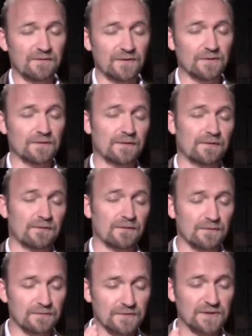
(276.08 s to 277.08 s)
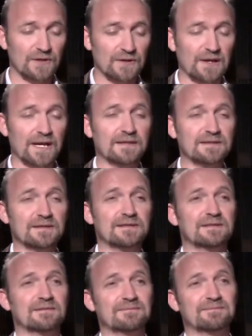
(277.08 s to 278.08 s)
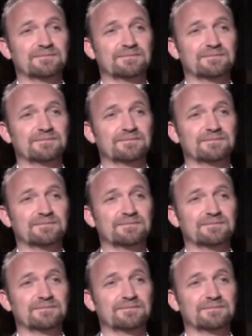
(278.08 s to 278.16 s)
view it through certain lenses.